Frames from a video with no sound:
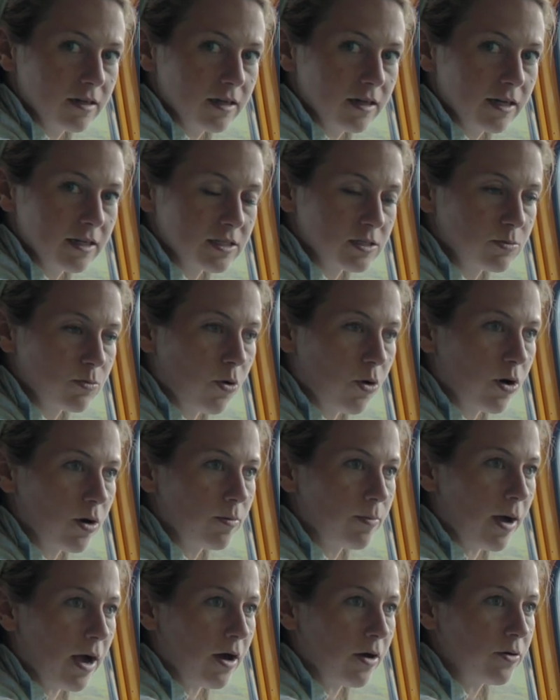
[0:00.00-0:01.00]
It's more
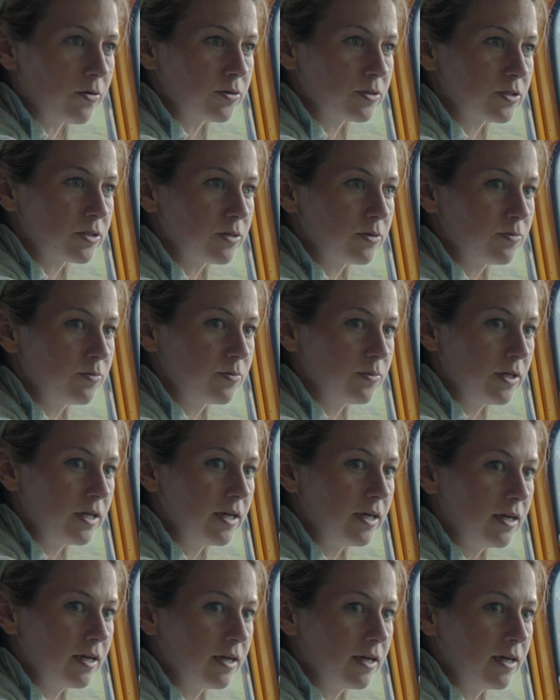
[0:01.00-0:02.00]
about
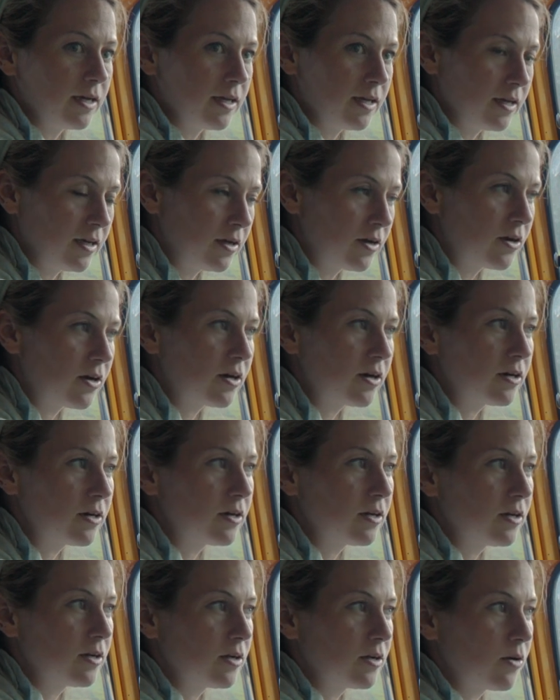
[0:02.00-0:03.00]
being here
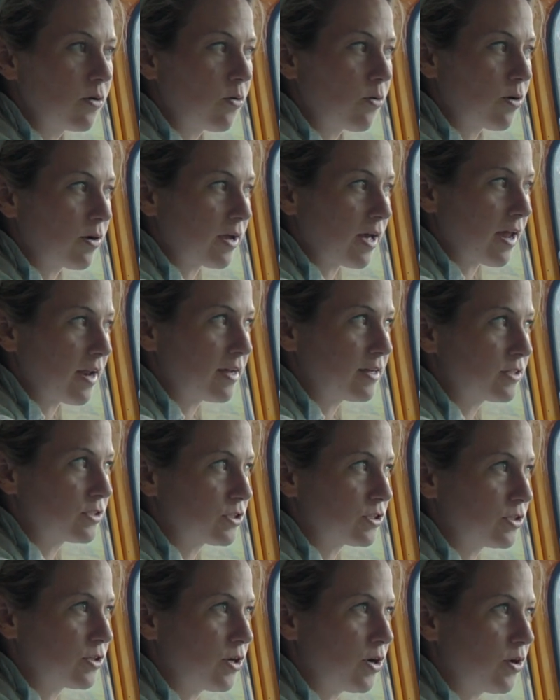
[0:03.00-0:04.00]
or getting
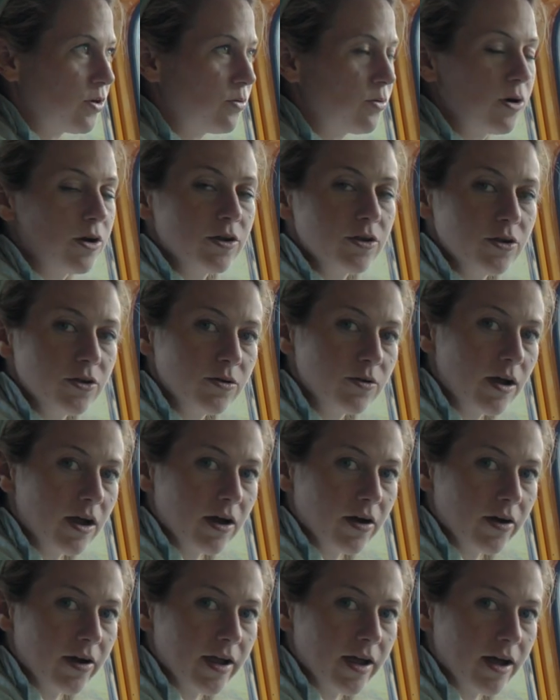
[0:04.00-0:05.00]
to know a new
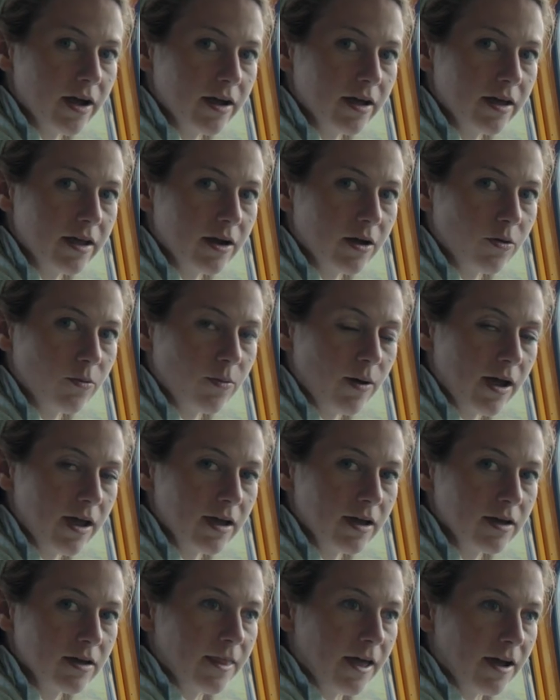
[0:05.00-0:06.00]
area in a
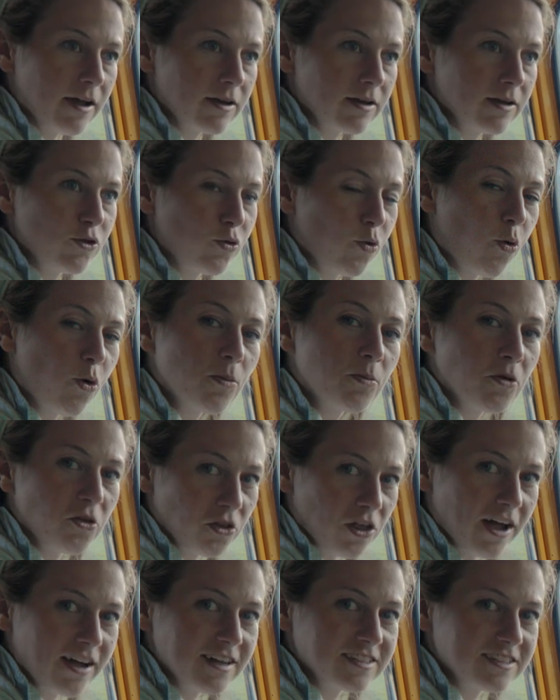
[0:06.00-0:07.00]
way that
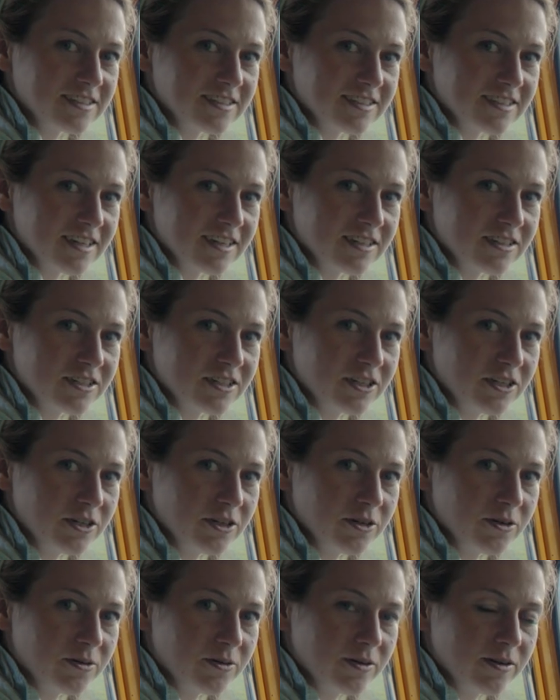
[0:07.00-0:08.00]
normalizes it to
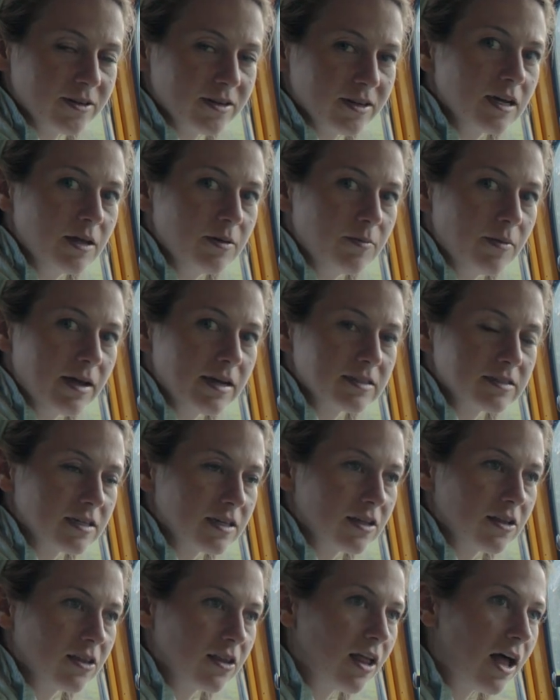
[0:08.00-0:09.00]
you. It makes
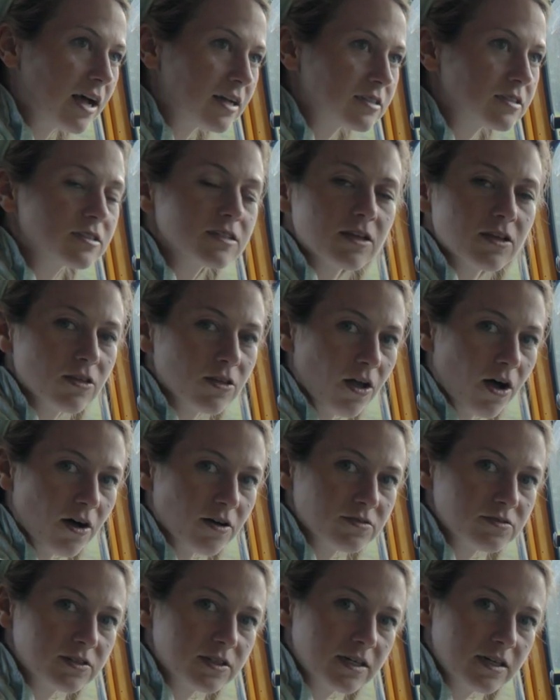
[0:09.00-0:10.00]
it less
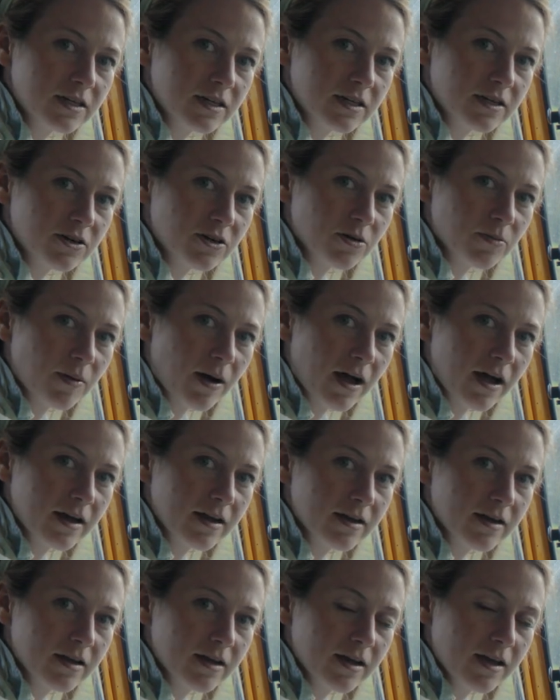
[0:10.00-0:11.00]
lofty in your
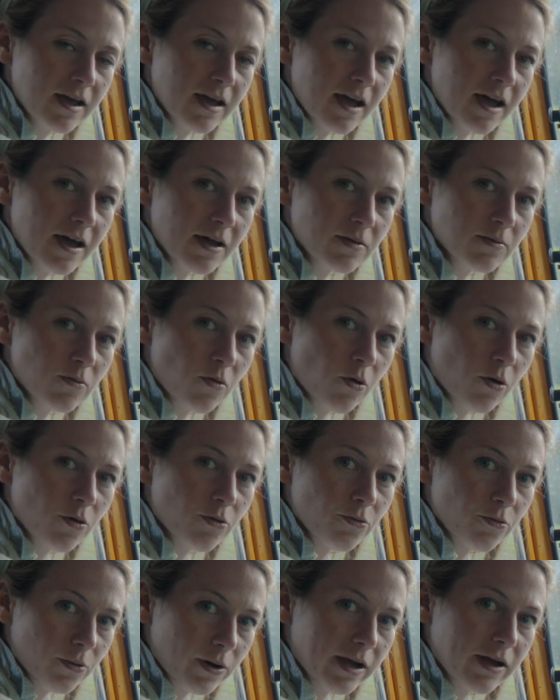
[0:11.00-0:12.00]
mind and more
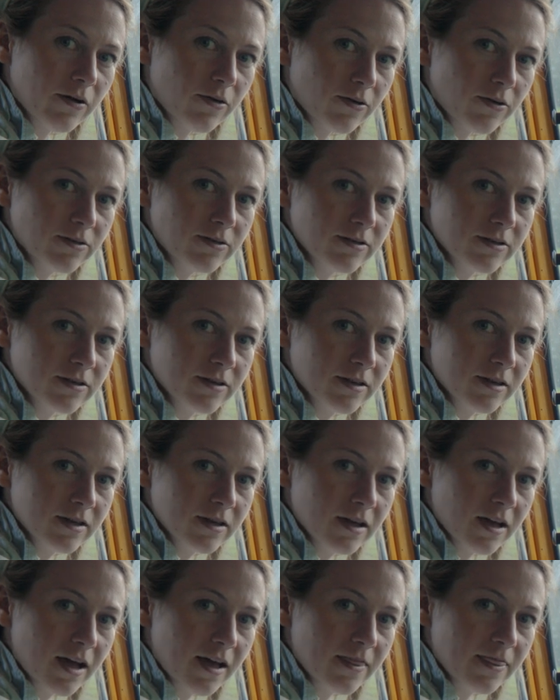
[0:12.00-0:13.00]
real.
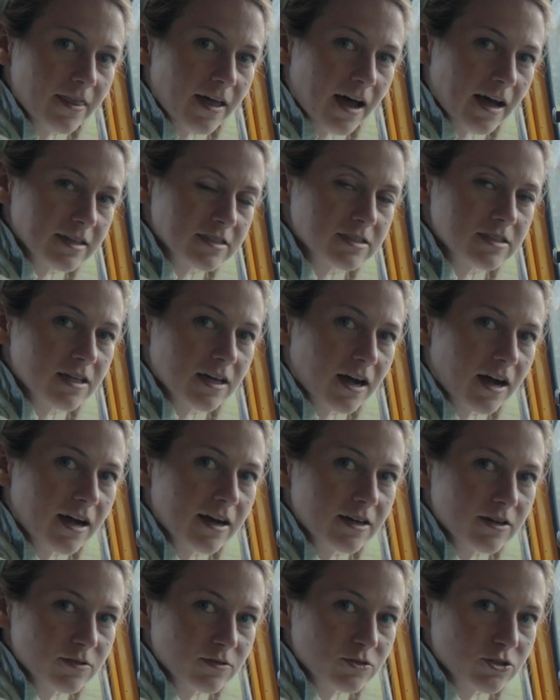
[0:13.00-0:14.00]
And that's the
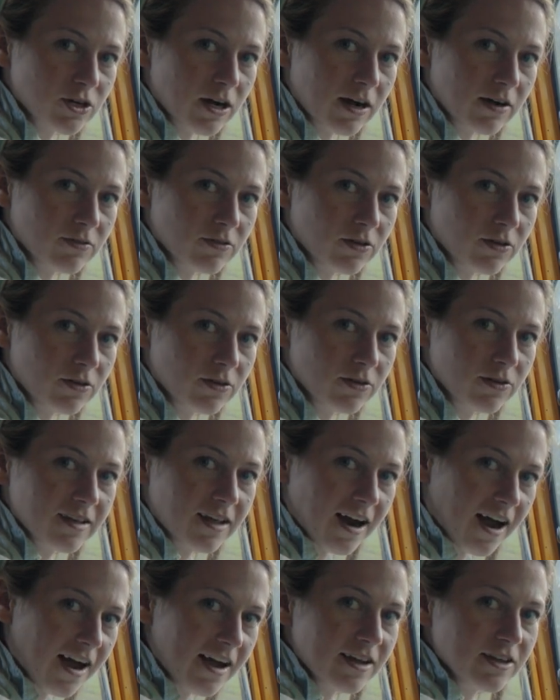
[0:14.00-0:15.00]
kind of travel
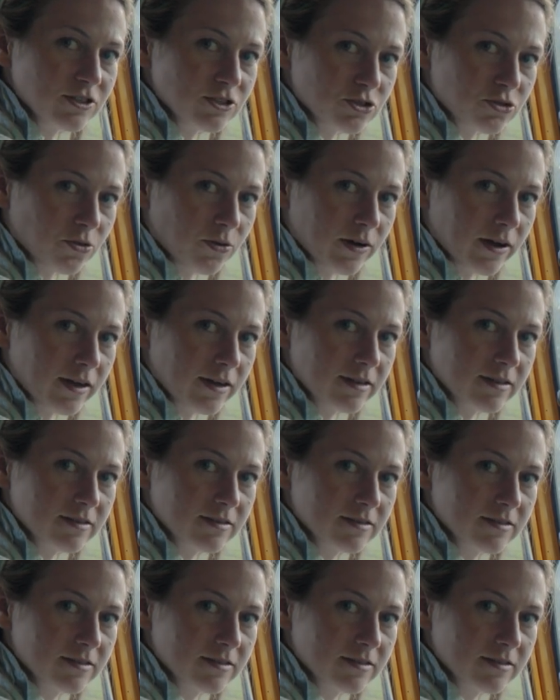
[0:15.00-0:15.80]
that I enjoy.